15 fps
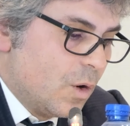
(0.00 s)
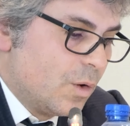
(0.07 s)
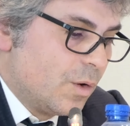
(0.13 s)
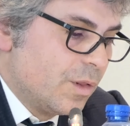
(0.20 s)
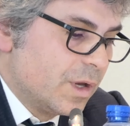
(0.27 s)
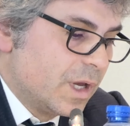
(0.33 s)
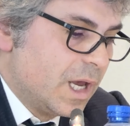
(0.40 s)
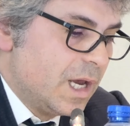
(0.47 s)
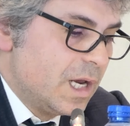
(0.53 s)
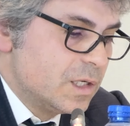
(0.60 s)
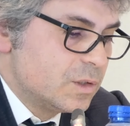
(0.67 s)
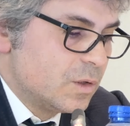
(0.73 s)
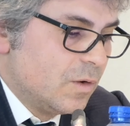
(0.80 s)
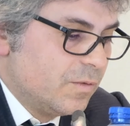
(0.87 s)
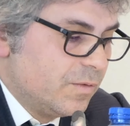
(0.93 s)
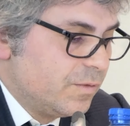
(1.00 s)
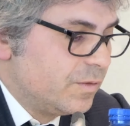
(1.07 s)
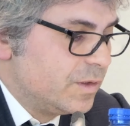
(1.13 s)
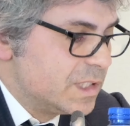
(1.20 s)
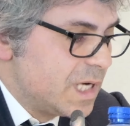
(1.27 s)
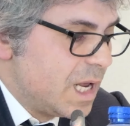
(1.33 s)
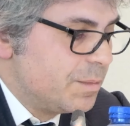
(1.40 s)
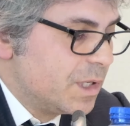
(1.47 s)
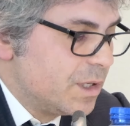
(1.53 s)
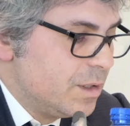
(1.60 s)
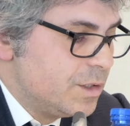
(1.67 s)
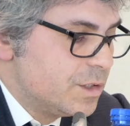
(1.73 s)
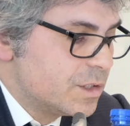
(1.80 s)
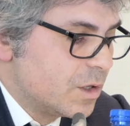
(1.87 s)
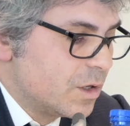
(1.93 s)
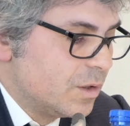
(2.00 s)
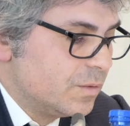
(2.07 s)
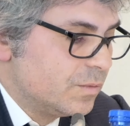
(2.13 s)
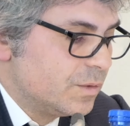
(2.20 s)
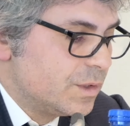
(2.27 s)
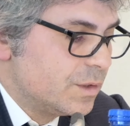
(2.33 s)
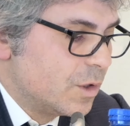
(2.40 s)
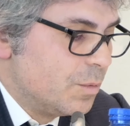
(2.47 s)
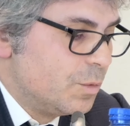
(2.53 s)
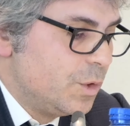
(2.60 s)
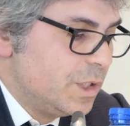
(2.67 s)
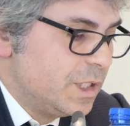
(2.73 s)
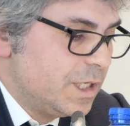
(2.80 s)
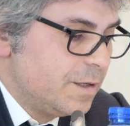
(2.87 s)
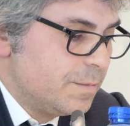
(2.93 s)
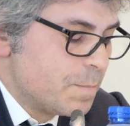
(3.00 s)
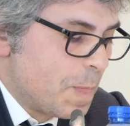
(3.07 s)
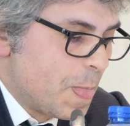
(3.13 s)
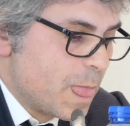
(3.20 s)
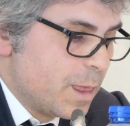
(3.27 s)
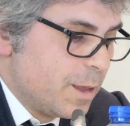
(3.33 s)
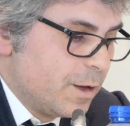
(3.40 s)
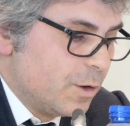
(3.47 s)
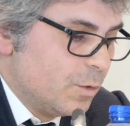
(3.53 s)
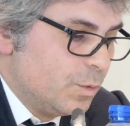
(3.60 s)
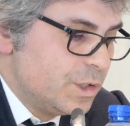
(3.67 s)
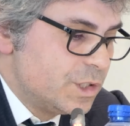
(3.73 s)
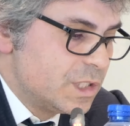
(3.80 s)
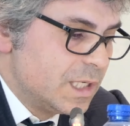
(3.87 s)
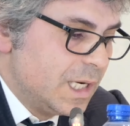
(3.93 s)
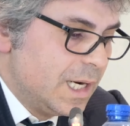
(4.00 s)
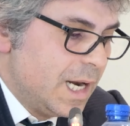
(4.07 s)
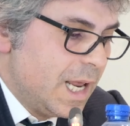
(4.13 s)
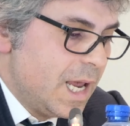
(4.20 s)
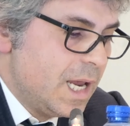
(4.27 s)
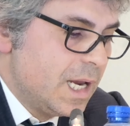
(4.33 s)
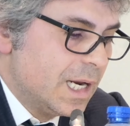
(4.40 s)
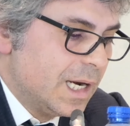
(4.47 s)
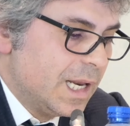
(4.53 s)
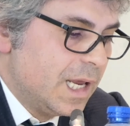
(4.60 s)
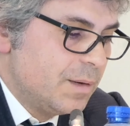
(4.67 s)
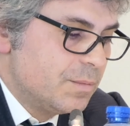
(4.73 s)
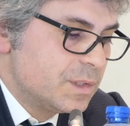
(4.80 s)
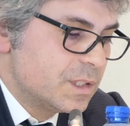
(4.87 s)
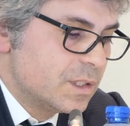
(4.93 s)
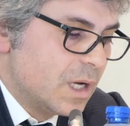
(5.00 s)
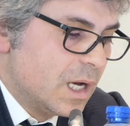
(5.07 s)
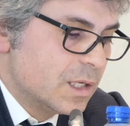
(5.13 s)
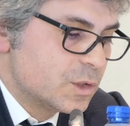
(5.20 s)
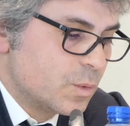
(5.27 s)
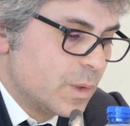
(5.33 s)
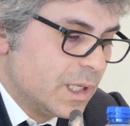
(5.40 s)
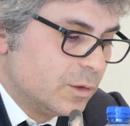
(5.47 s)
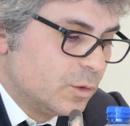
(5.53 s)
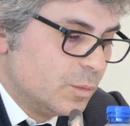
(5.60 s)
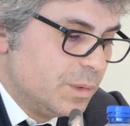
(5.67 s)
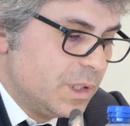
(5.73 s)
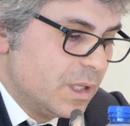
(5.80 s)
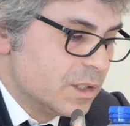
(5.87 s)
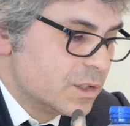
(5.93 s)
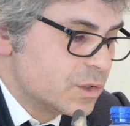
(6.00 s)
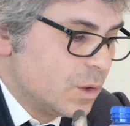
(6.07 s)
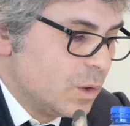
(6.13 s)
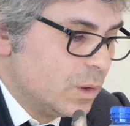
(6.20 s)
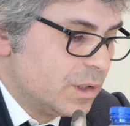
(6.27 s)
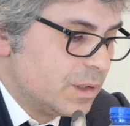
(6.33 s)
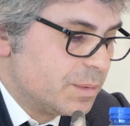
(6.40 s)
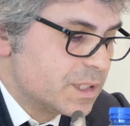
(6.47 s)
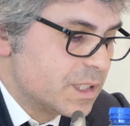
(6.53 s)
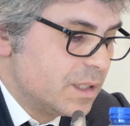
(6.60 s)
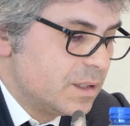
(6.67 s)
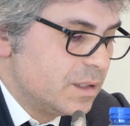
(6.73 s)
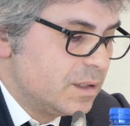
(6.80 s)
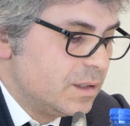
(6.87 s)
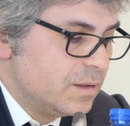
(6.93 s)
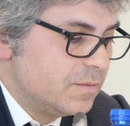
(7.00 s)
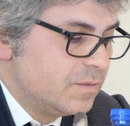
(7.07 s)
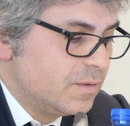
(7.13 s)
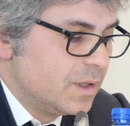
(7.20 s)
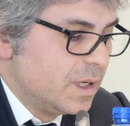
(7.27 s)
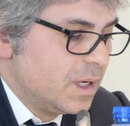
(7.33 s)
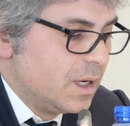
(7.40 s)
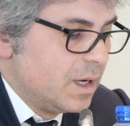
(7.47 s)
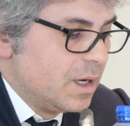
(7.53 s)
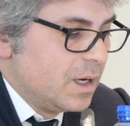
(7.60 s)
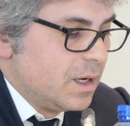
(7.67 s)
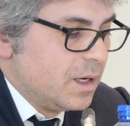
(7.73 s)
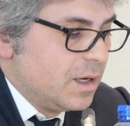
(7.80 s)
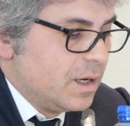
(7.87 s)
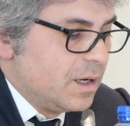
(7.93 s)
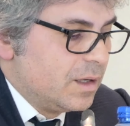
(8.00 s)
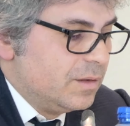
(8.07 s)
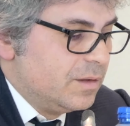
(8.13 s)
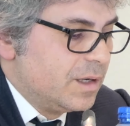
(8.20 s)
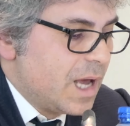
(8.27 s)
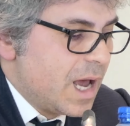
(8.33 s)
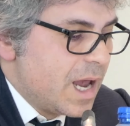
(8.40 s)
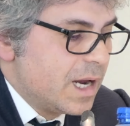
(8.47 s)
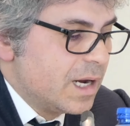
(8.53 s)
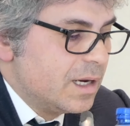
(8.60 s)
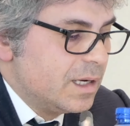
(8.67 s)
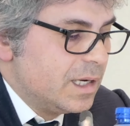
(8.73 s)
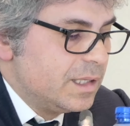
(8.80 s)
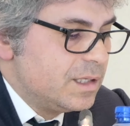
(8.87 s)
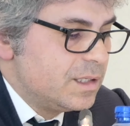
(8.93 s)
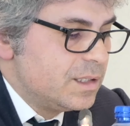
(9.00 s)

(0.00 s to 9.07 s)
or the case of Islamic religious community, which lay claims as well to be the sole representative, denying